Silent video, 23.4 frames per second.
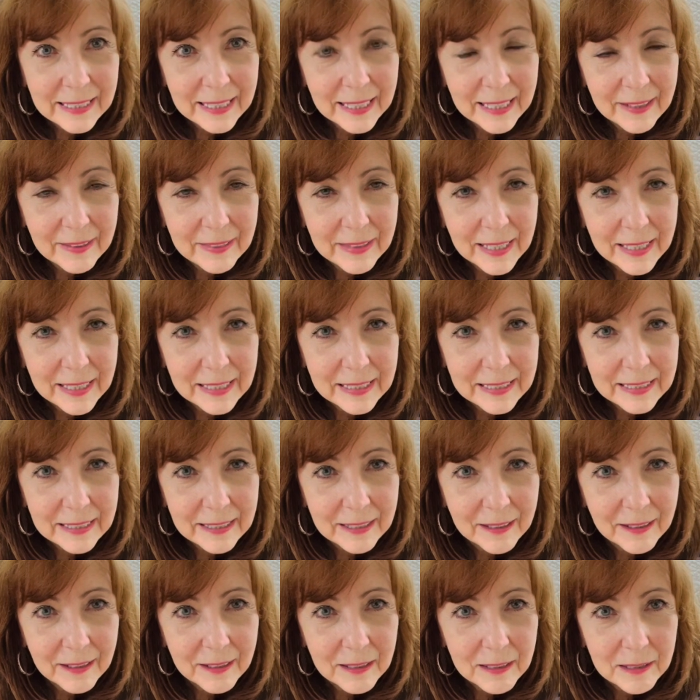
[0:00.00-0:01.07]
And then
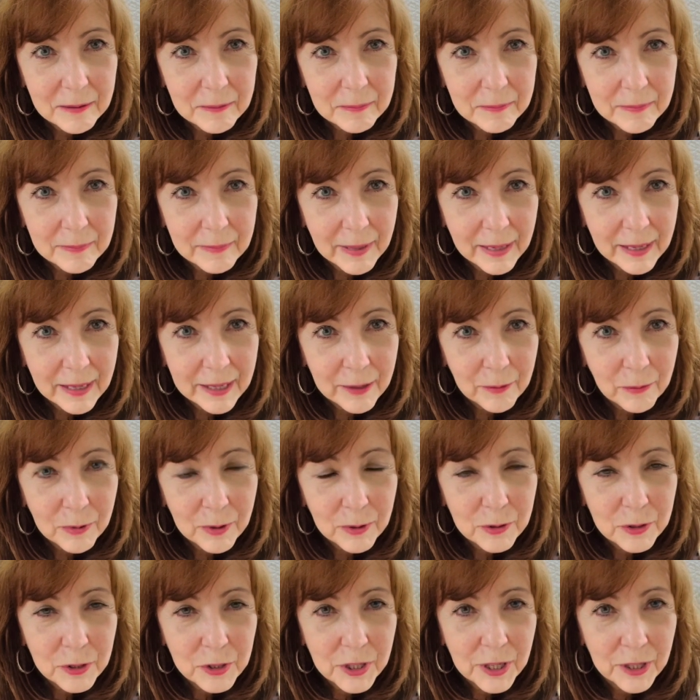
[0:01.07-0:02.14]
um, I will
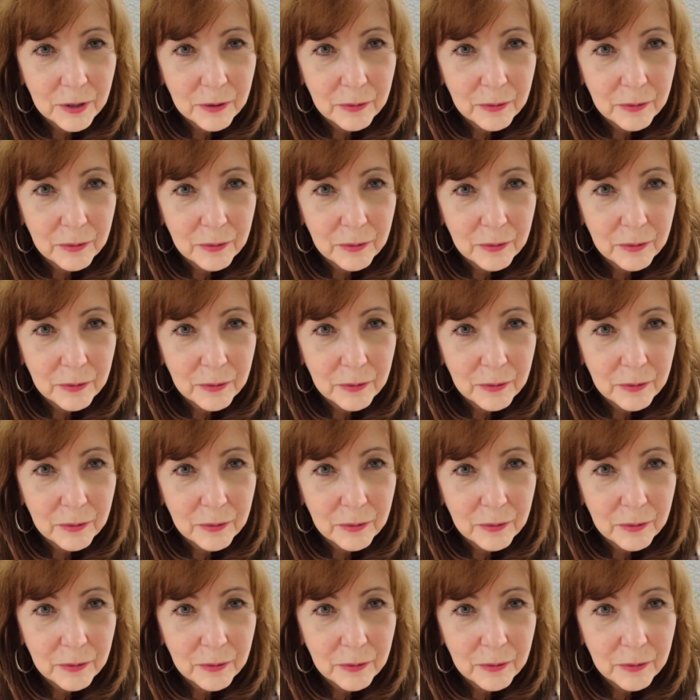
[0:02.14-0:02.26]
share